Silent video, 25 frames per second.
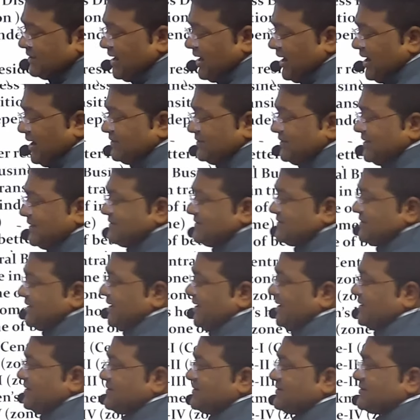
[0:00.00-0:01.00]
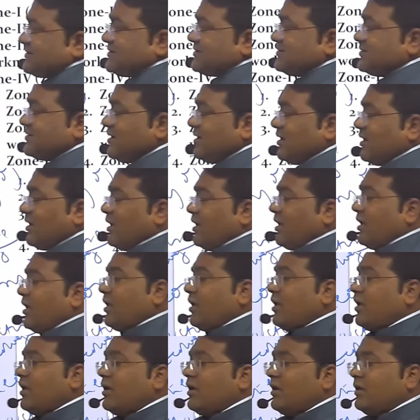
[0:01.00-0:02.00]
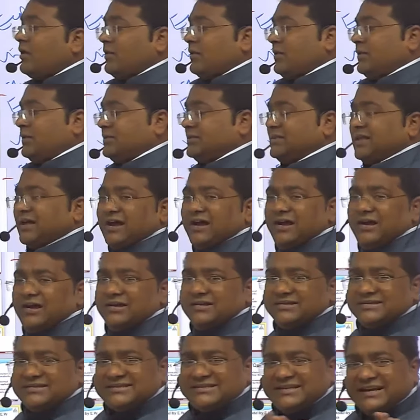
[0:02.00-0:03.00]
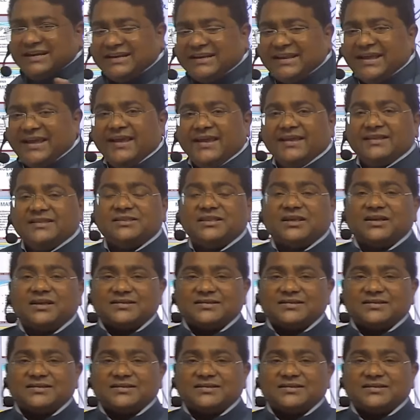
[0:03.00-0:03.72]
author says the city in the